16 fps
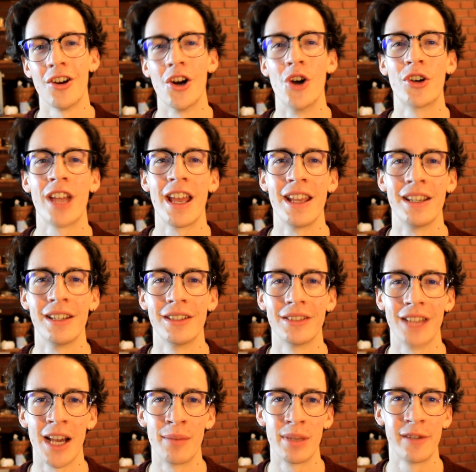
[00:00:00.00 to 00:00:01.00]
Okay,
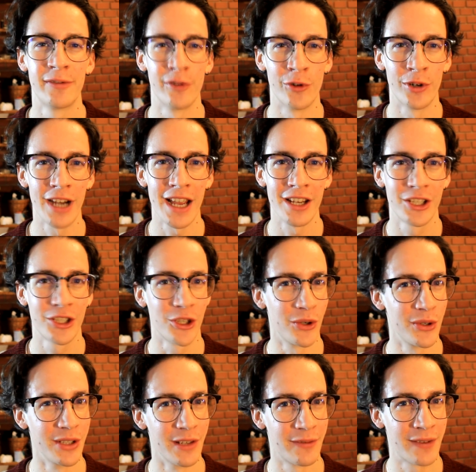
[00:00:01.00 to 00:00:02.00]
now before I
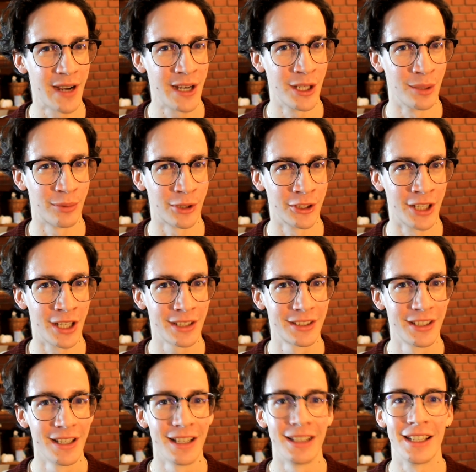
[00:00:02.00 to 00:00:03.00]
show you the final
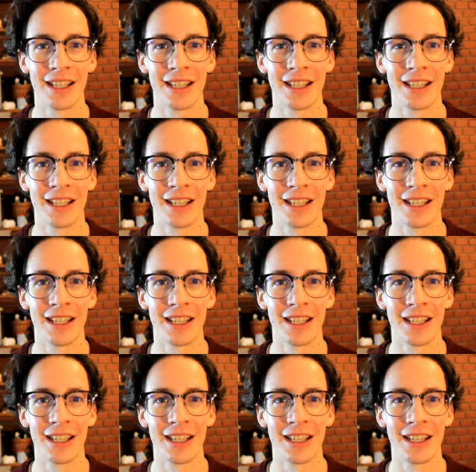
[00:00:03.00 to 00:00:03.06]
product,